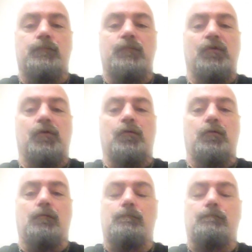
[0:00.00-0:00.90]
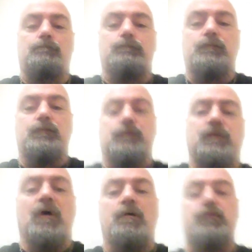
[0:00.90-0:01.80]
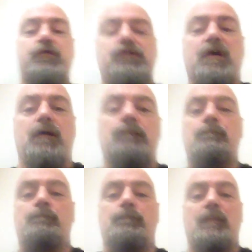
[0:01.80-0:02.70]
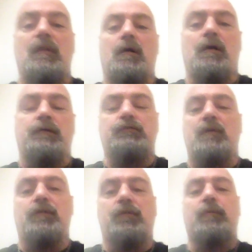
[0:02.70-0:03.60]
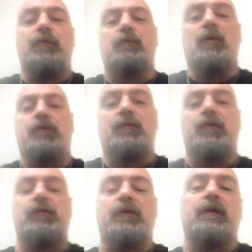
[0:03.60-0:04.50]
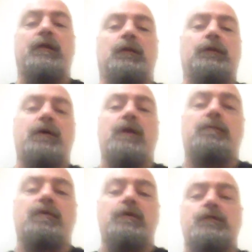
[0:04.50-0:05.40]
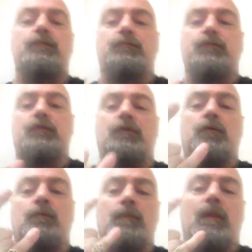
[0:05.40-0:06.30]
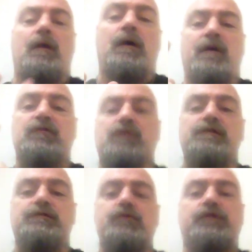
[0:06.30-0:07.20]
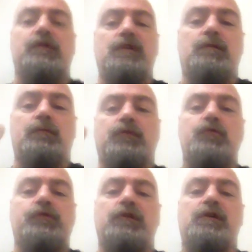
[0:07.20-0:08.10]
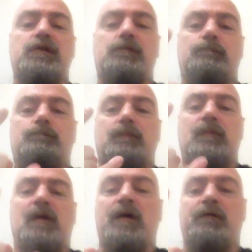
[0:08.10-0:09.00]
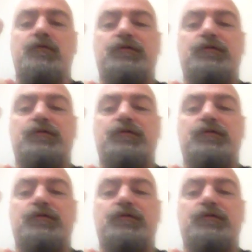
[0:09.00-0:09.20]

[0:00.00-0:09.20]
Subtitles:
So I was just saying, I just want to say that little tiny piece. So have a great Tuesday night. Ave